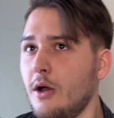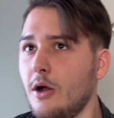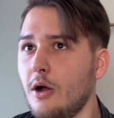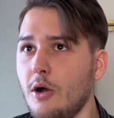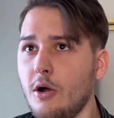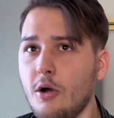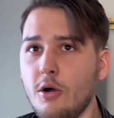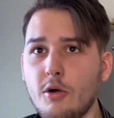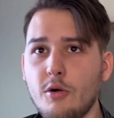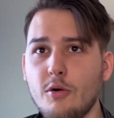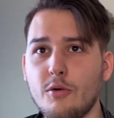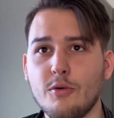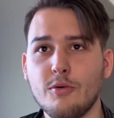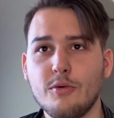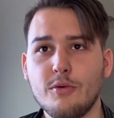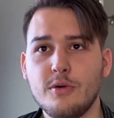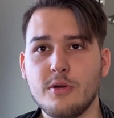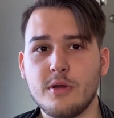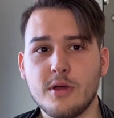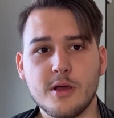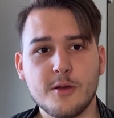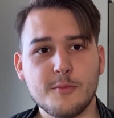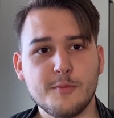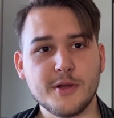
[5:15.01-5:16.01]
oh,
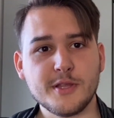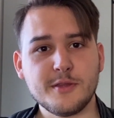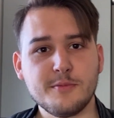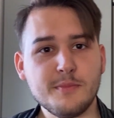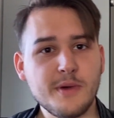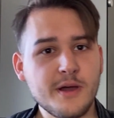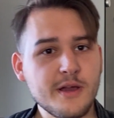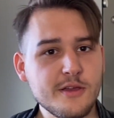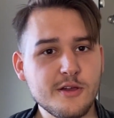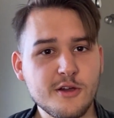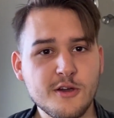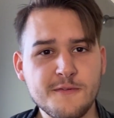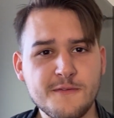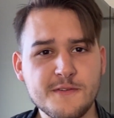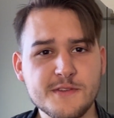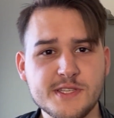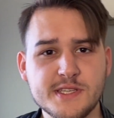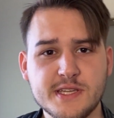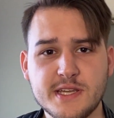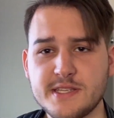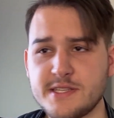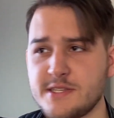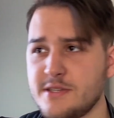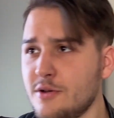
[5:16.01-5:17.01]
But my office
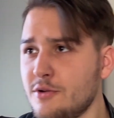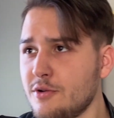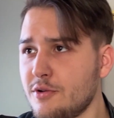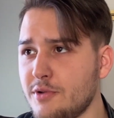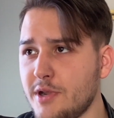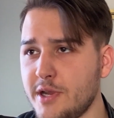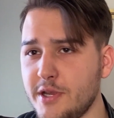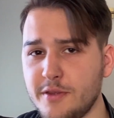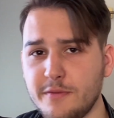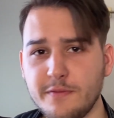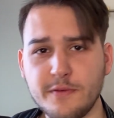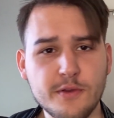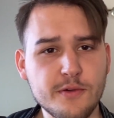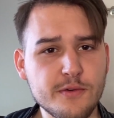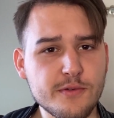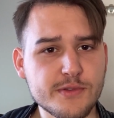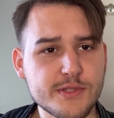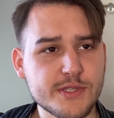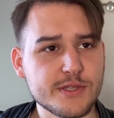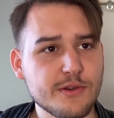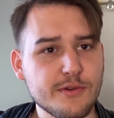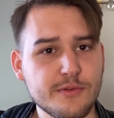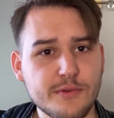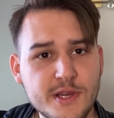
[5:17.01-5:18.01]
has no great views
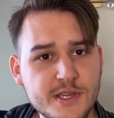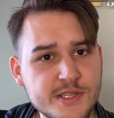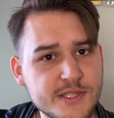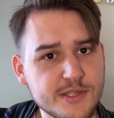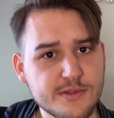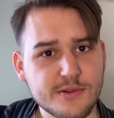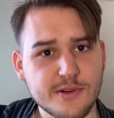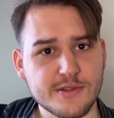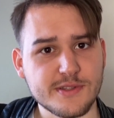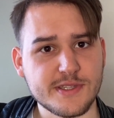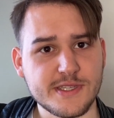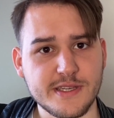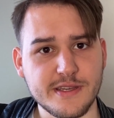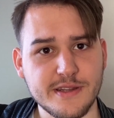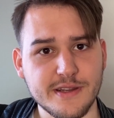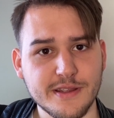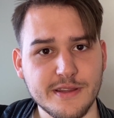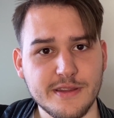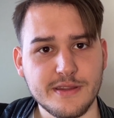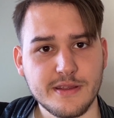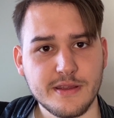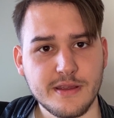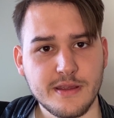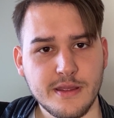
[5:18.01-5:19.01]
or restaurants in
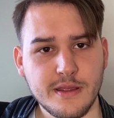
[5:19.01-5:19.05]
it.